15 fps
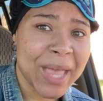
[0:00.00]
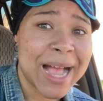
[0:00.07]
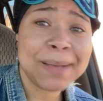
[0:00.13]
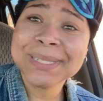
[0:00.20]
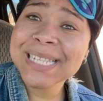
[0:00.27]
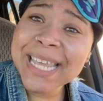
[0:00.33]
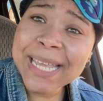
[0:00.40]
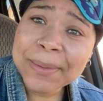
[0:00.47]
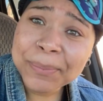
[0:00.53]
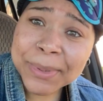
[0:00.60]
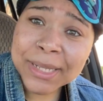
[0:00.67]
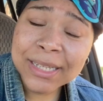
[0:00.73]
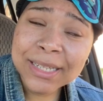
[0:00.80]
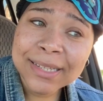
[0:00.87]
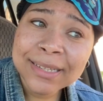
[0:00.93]
I'm asleep.
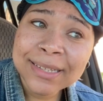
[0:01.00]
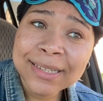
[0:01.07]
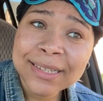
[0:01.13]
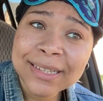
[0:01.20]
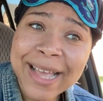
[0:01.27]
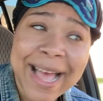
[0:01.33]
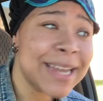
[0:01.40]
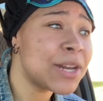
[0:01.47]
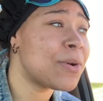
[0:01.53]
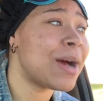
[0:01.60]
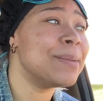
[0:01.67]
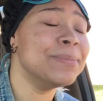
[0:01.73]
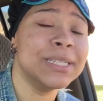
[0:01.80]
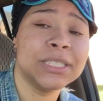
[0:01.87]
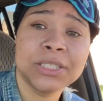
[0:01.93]
I know
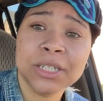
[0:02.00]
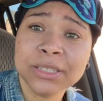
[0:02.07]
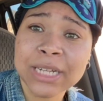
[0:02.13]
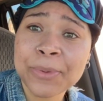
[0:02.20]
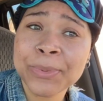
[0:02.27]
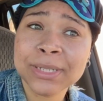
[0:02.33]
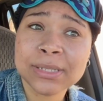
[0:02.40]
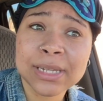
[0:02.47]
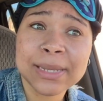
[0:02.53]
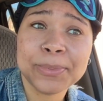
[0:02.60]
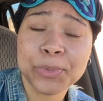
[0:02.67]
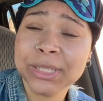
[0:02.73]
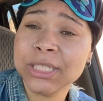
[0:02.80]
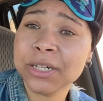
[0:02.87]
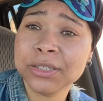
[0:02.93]
I missed church. I went to
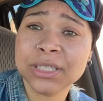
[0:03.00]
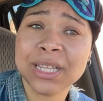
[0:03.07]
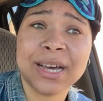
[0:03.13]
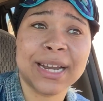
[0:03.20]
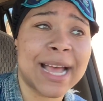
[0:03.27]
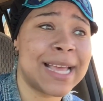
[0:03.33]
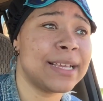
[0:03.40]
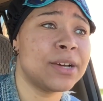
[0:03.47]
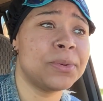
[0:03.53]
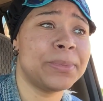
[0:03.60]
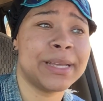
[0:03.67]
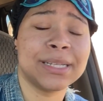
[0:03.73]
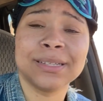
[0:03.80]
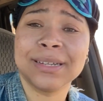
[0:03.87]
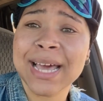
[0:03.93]
sleep when church started. I didn't go to
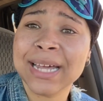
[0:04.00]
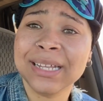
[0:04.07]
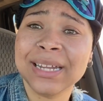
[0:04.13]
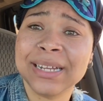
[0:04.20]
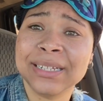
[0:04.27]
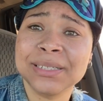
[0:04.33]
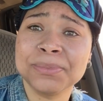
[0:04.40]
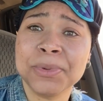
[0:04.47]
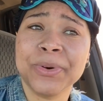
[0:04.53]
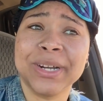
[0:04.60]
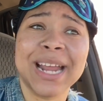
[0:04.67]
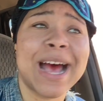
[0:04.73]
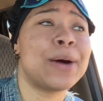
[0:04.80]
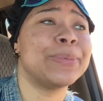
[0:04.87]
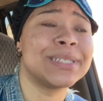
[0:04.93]
bed till 9 o'clock this
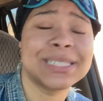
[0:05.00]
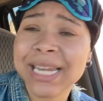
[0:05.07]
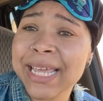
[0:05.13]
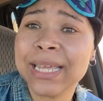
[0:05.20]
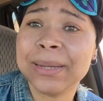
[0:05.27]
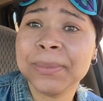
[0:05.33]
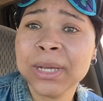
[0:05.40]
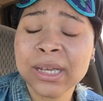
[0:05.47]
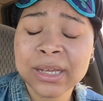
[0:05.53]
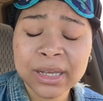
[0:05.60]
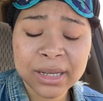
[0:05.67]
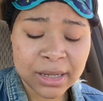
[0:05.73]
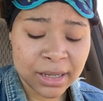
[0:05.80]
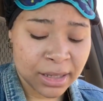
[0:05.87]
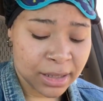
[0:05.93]
morning. I was asleep.
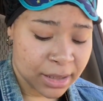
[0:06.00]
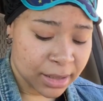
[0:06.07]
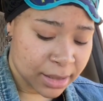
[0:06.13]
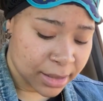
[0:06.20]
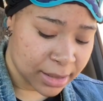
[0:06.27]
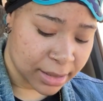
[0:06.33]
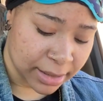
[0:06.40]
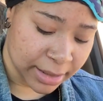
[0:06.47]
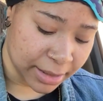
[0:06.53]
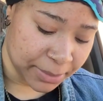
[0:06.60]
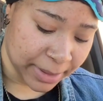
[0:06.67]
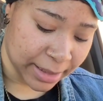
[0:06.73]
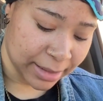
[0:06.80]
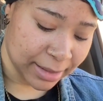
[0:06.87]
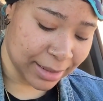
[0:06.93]

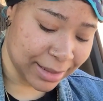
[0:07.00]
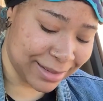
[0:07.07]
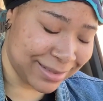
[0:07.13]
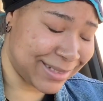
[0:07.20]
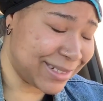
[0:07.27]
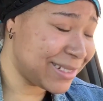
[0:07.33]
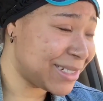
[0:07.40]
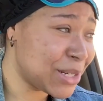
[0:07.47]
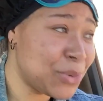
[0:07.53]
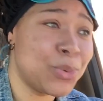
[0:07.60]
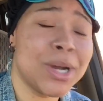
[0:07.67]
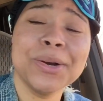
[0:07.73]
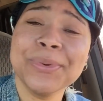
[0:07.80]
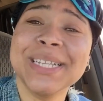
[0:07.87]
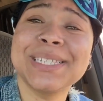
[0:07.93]
Anyway, she
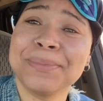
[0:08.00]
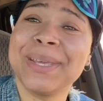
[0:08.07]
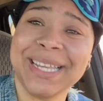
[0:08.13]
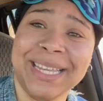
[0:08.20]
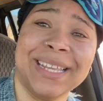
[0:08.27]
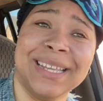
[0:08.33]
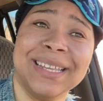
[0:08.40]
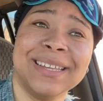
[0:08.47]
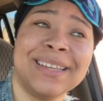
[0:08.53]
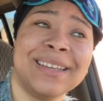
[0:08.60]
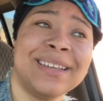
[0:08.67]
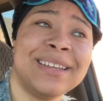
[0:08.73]
worries me.